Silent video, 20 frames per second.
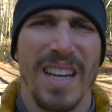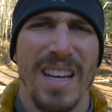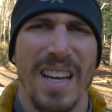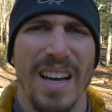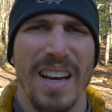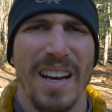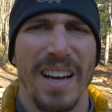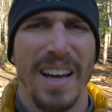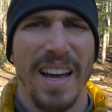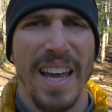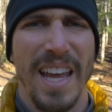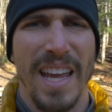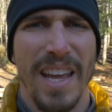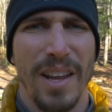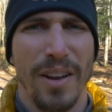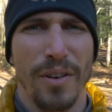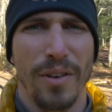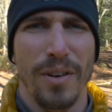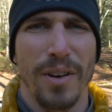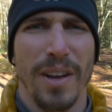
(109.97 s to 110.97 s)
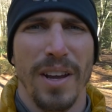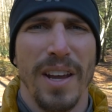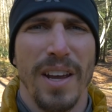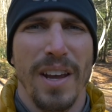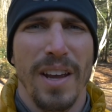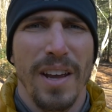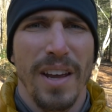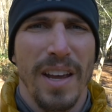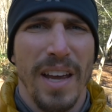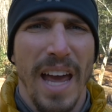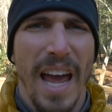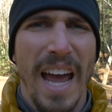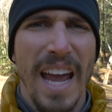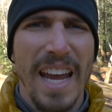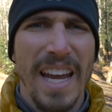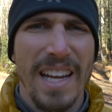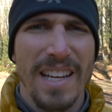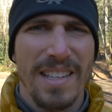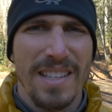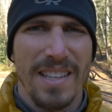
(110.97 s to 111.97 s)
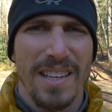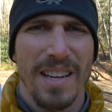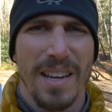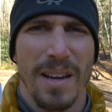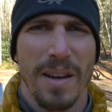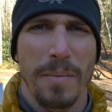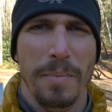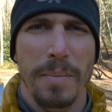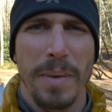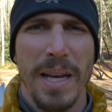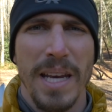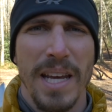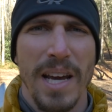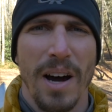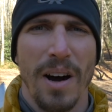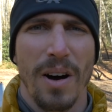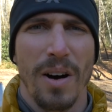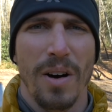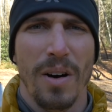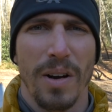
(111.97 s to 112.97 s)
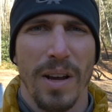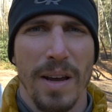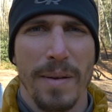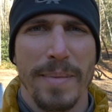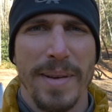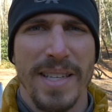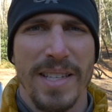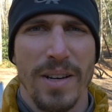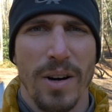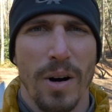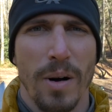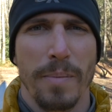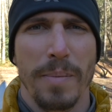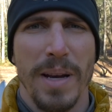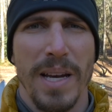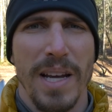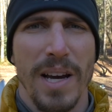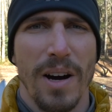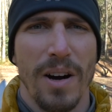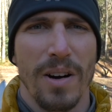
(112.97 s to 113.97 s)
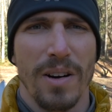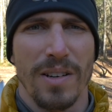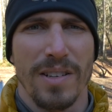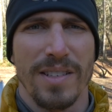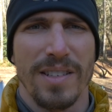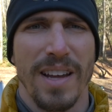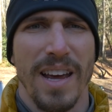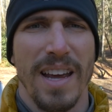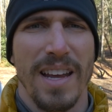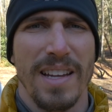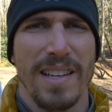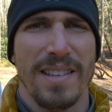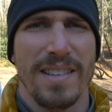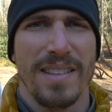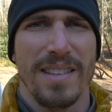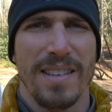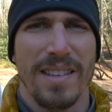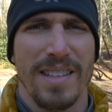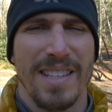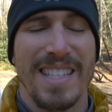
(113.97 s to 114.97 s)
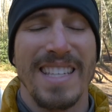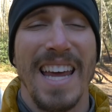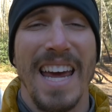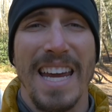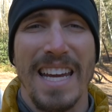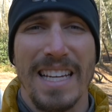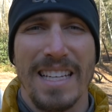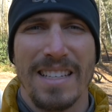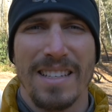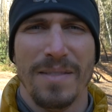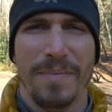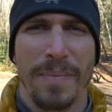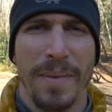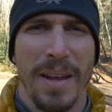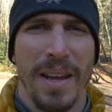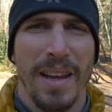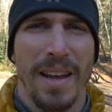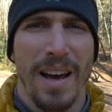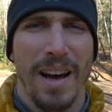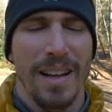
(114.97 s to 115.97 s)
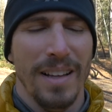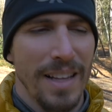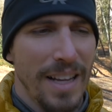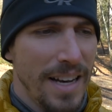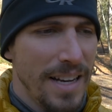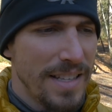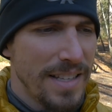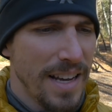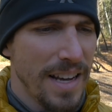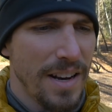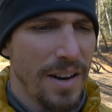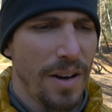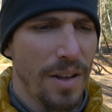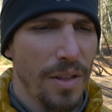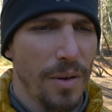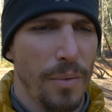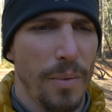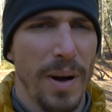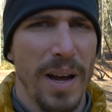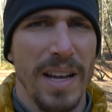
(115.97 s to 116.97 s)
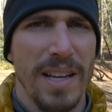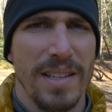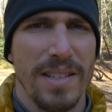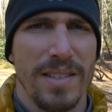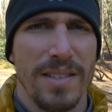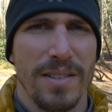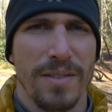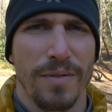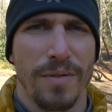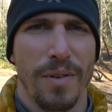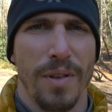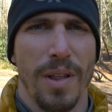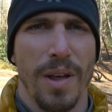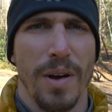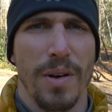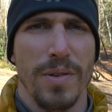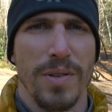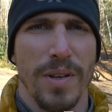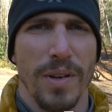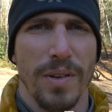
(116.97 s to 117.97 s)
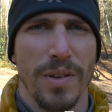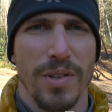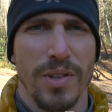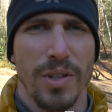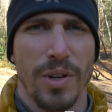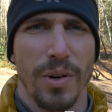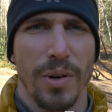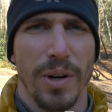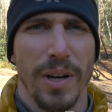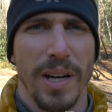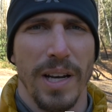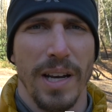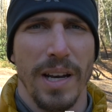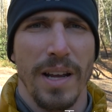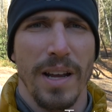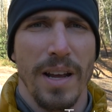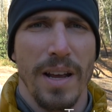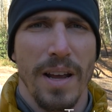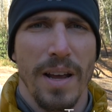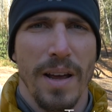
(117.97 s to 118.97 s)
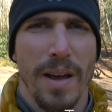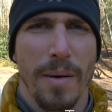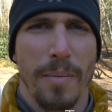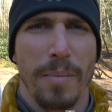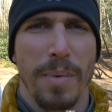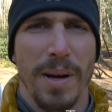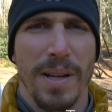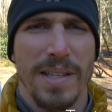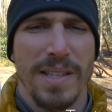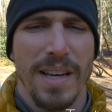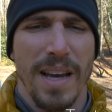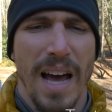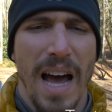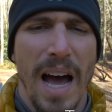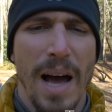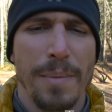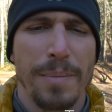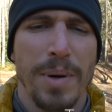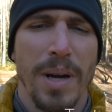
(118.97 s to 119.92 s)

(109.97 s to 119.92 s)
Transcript: and 8 mini hog MSR mini hog steaks. I'll annotate all the weights for those on the screen. But I'm